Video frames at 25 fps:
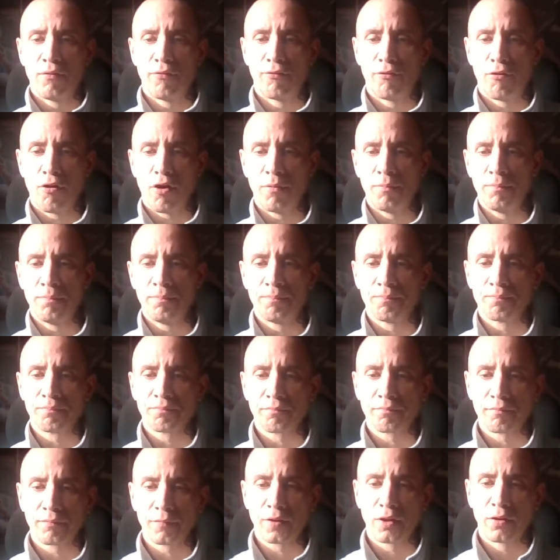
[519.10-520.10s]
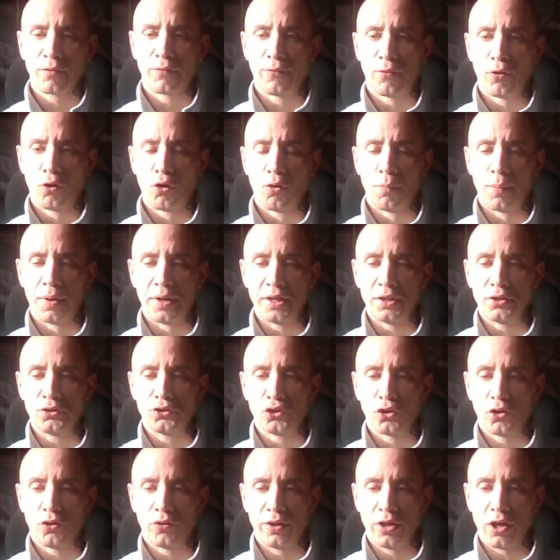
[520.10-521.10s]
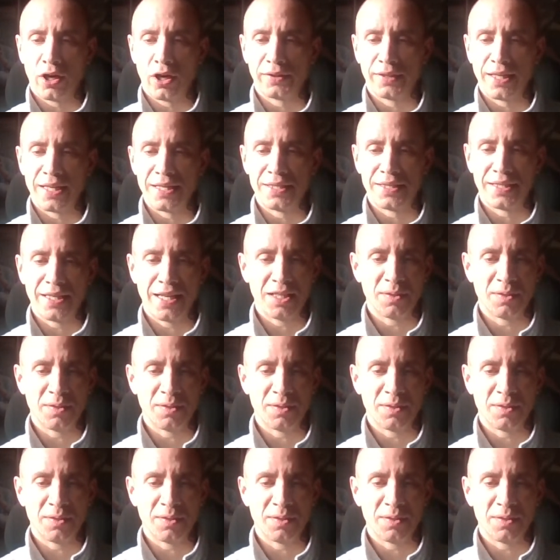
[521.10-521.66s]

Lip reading: form an enduring identity